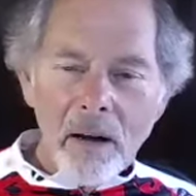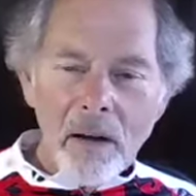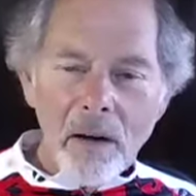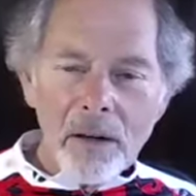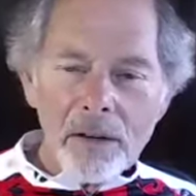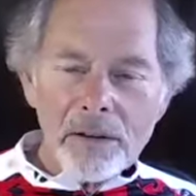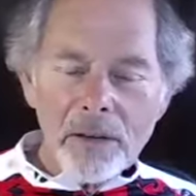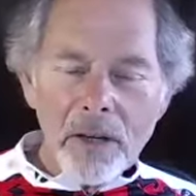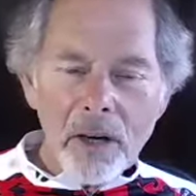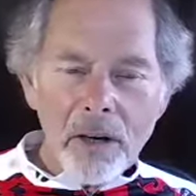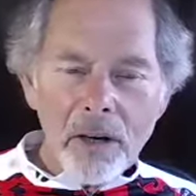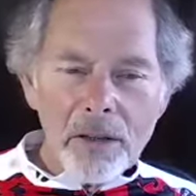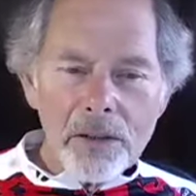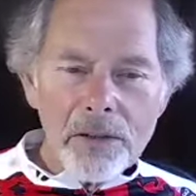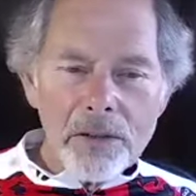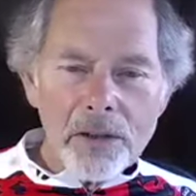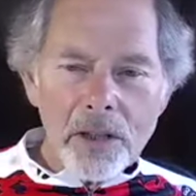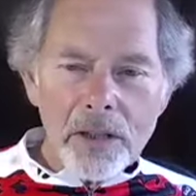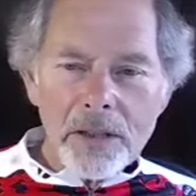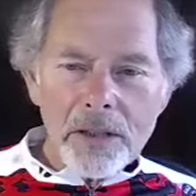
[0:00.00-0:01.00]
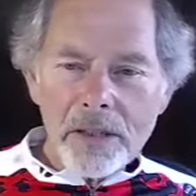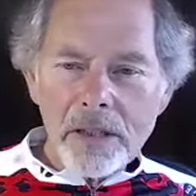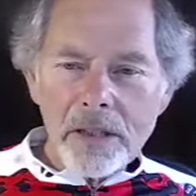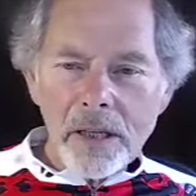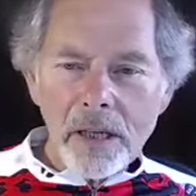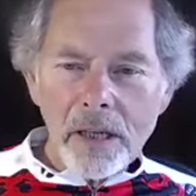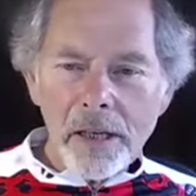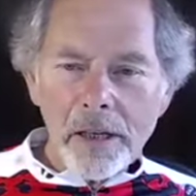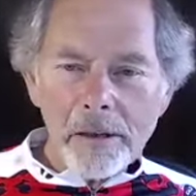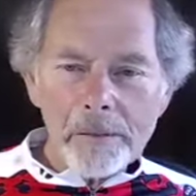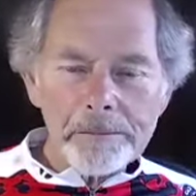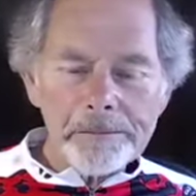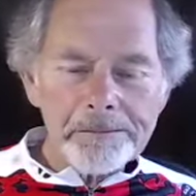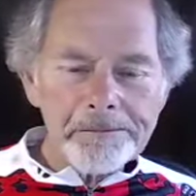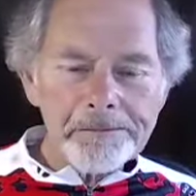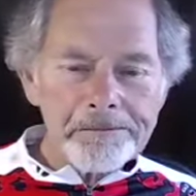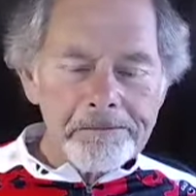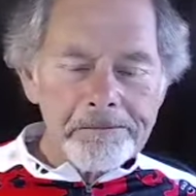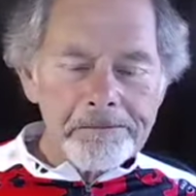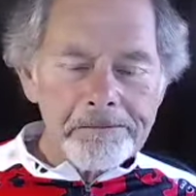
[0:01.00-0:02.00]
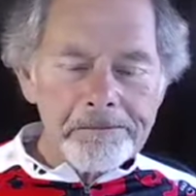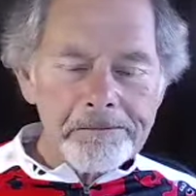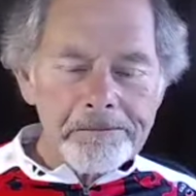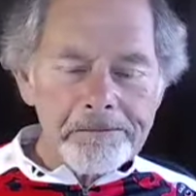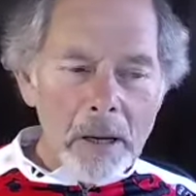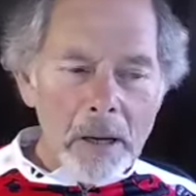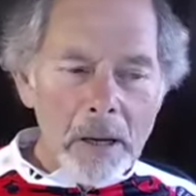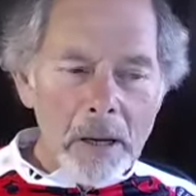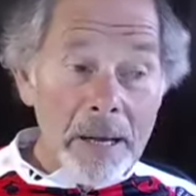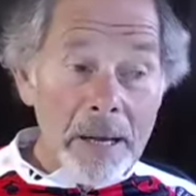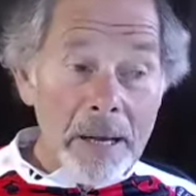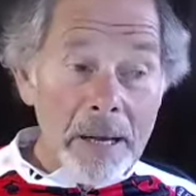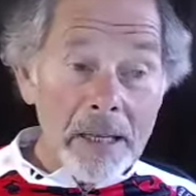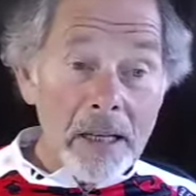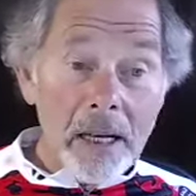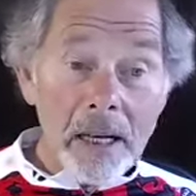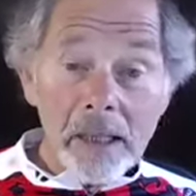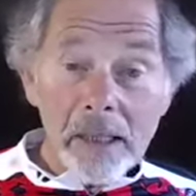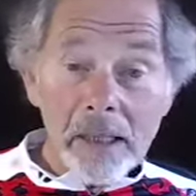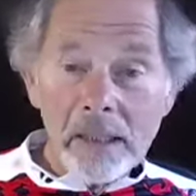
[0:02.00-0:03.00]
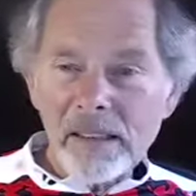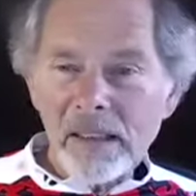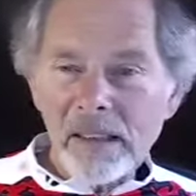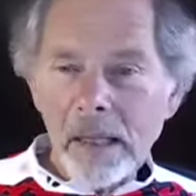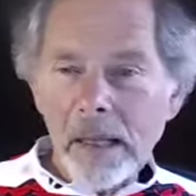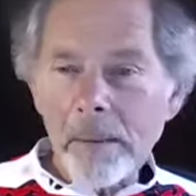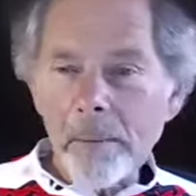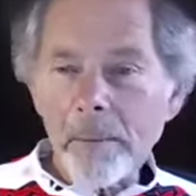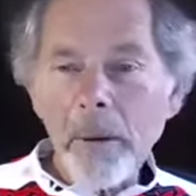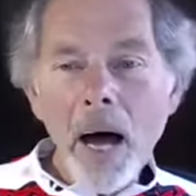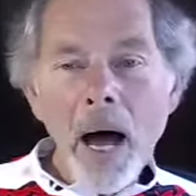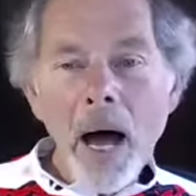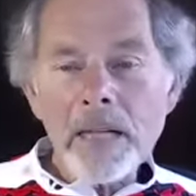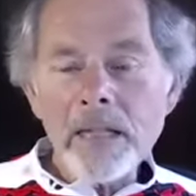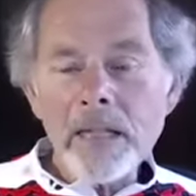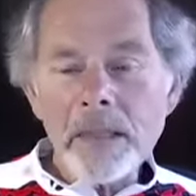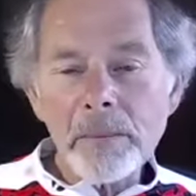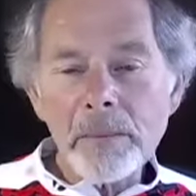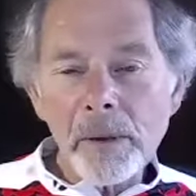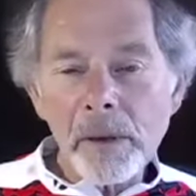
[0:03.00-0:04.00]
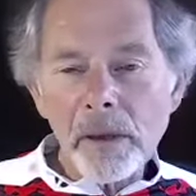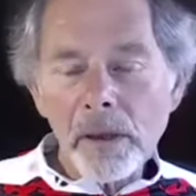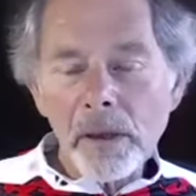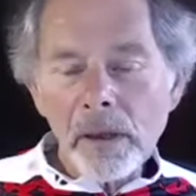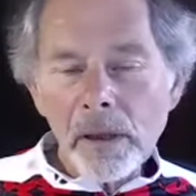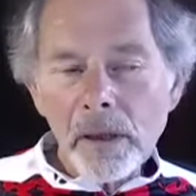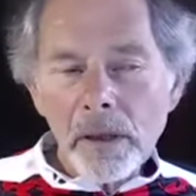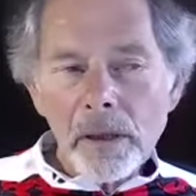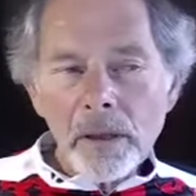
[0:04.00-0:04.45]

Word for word: are are just um, make it kind of impossible